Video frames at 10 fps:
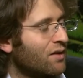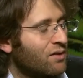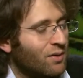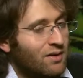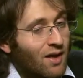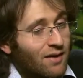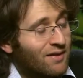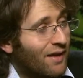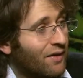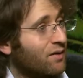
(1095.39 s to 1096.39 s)
So it
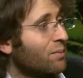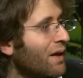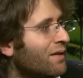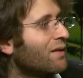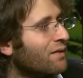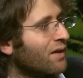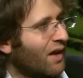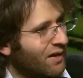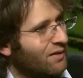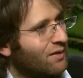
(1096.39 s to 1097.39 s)
turns out there's a better
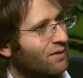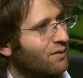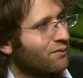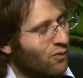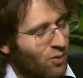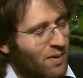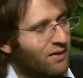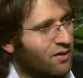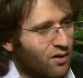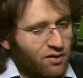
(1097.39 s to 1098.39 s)
design for
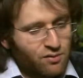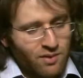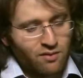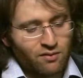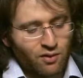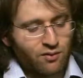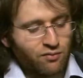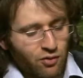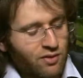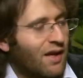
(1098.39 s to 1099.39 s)
pentagons where you sort of
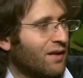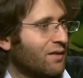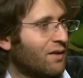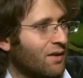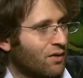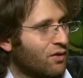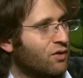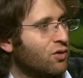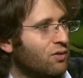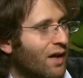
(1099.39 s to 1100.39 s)
rotate the
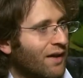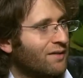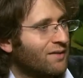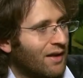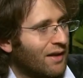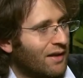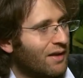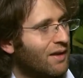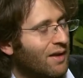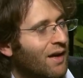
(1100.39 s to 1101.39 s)
two dies
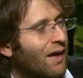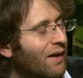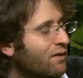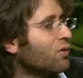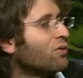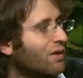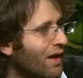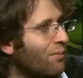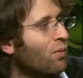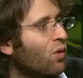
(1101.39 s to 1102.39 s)
slightly, so you can
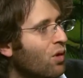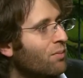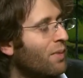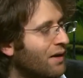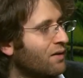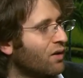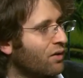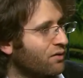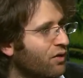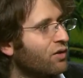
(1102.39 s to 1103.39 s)
get more
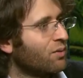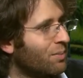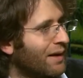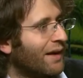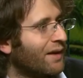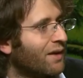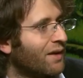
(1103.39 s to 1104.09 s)
pentagons onto a plane.